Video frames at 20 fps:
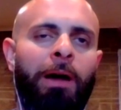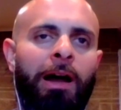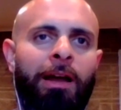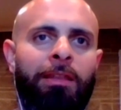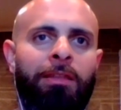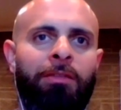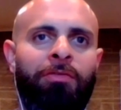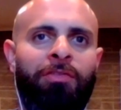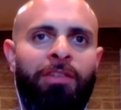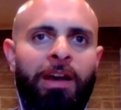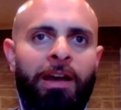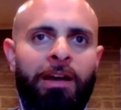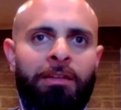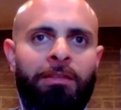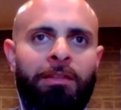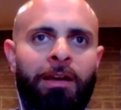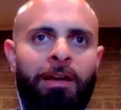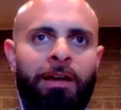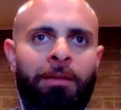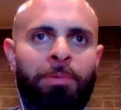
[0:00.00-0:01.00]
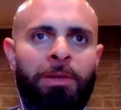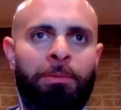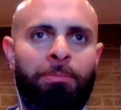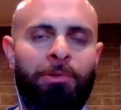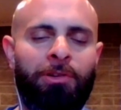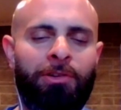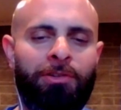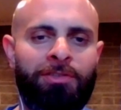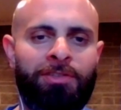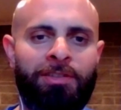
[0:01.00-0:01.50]
buy the fact that
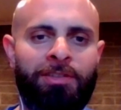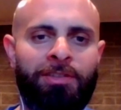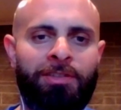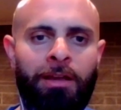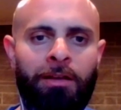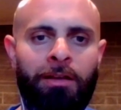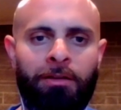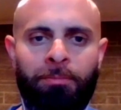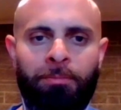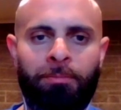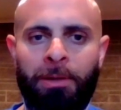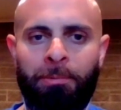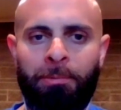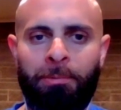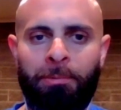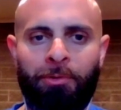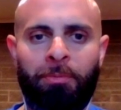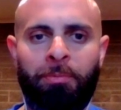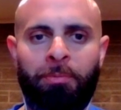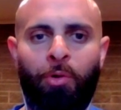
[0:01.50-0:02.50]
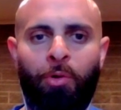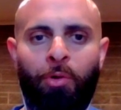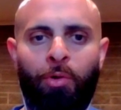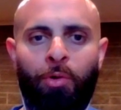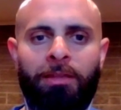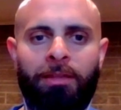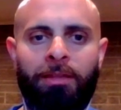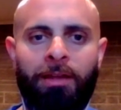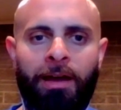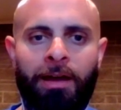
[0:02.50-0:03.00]
people are saying, or people are
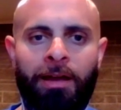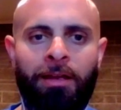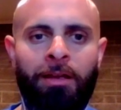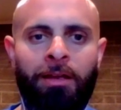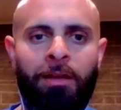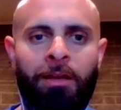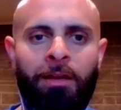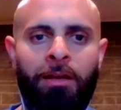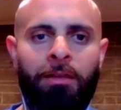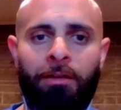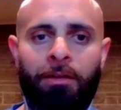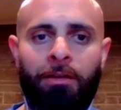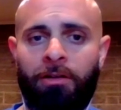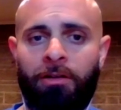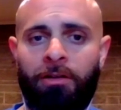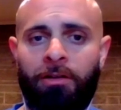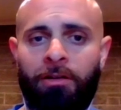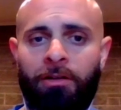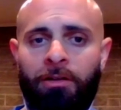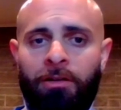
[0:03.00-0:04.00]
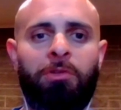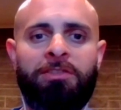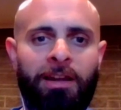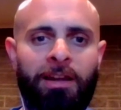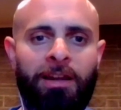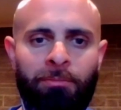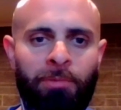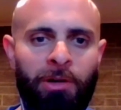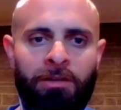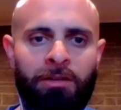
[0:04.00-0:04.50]
reporting, that they're going to
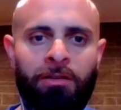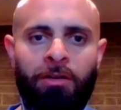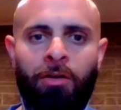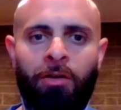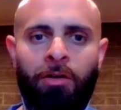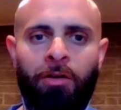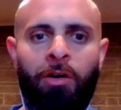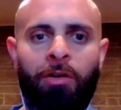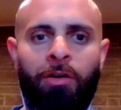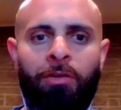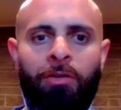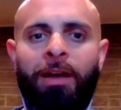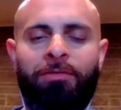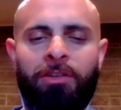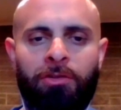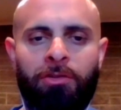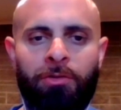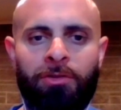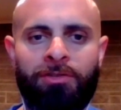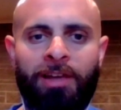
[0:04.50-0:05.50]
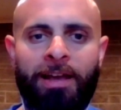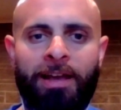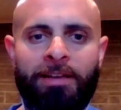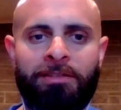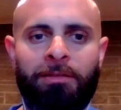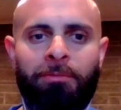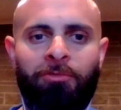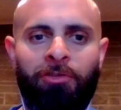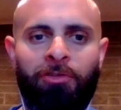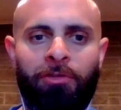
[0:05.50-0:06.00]
release anybody. You know, all you have to do is
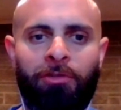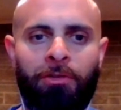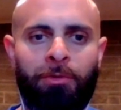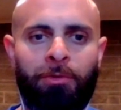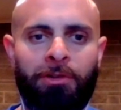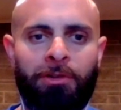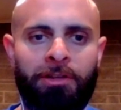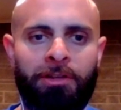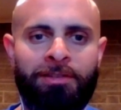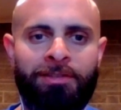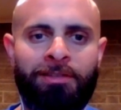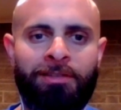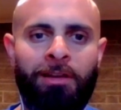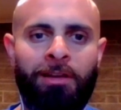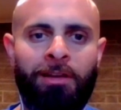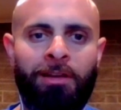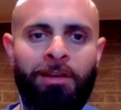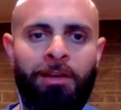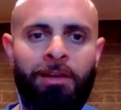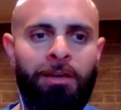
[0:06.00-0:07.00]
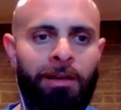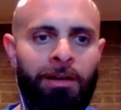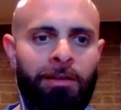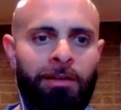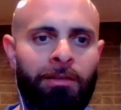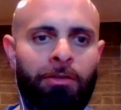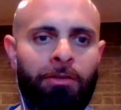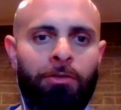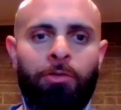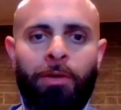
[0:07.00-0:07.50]
ask them for the release
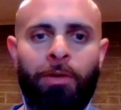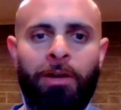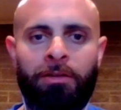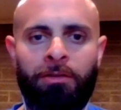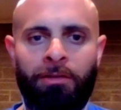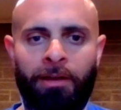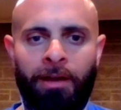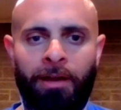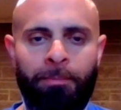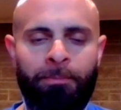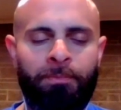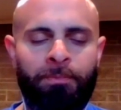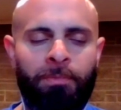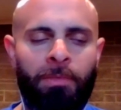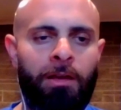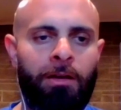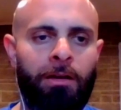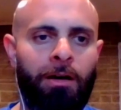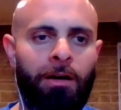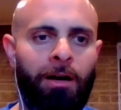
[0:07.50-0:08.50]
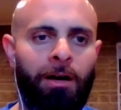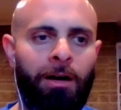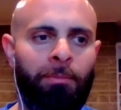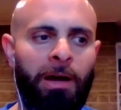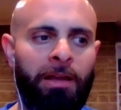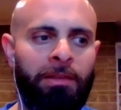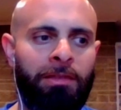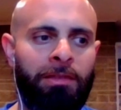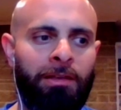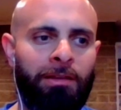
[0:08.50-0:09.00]
and they'll grant you that.
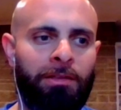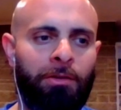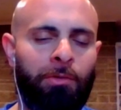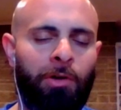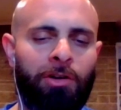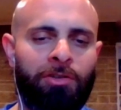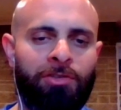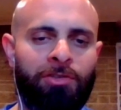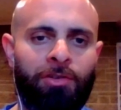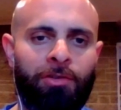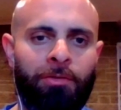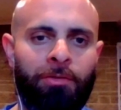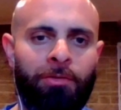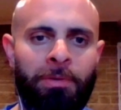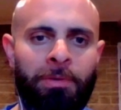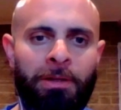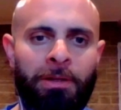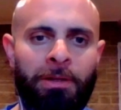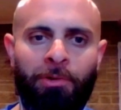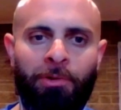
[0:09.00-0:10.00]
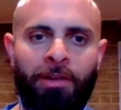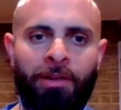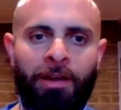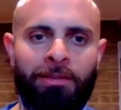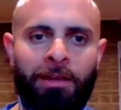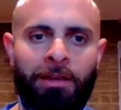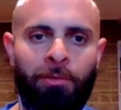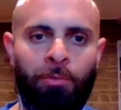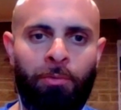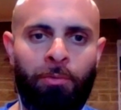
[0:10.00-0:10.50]
I think there are certain people
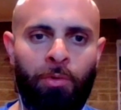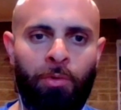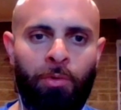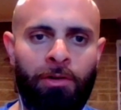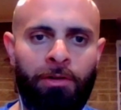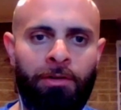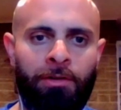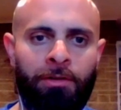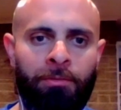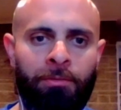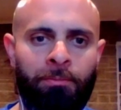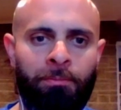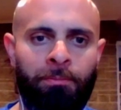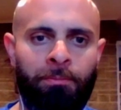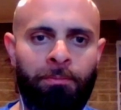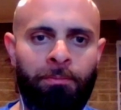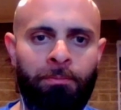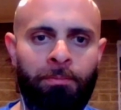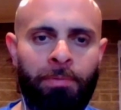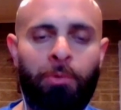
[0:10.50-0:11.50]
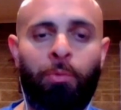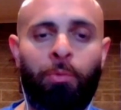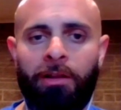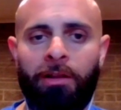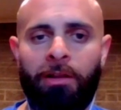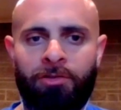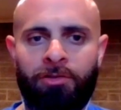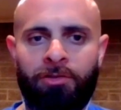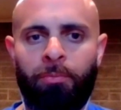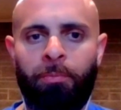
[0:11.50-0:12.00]
that they would be
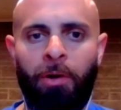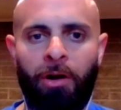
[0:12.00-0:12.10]
willing to